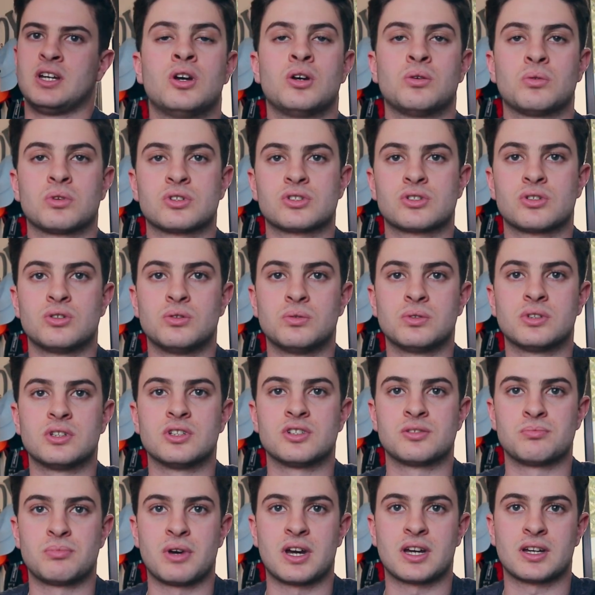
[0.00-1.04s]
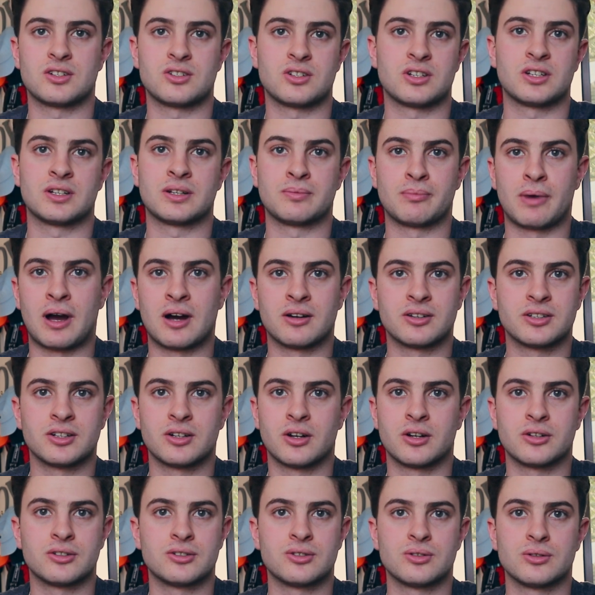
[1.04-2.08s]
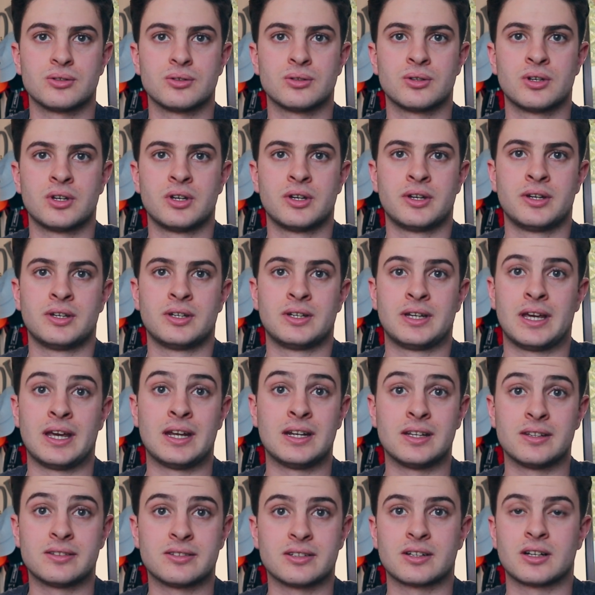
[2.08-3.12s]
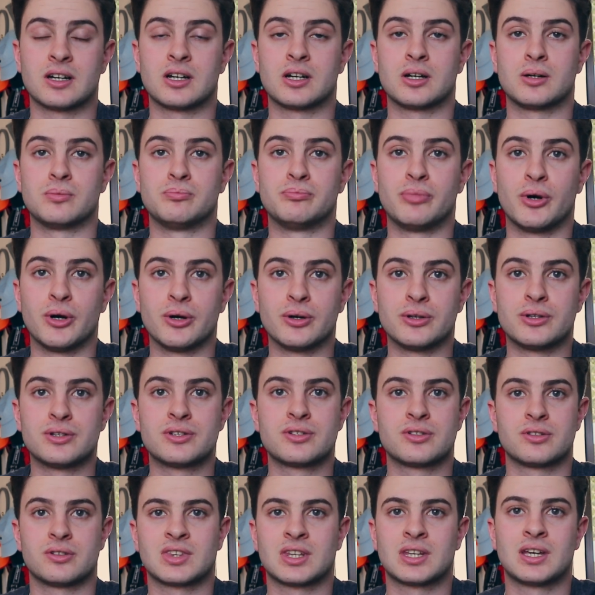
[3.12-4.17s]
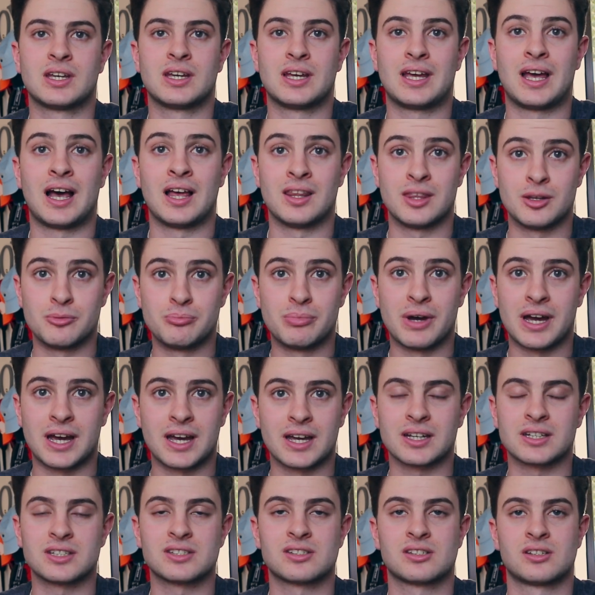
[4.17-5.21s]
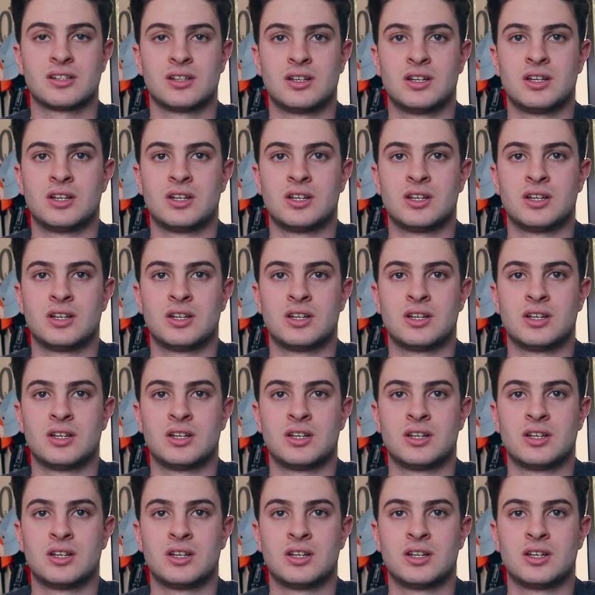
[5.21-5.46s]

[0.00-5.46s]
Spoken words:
what's cool with this bag is you can mount it onto anything, a boat, other bags.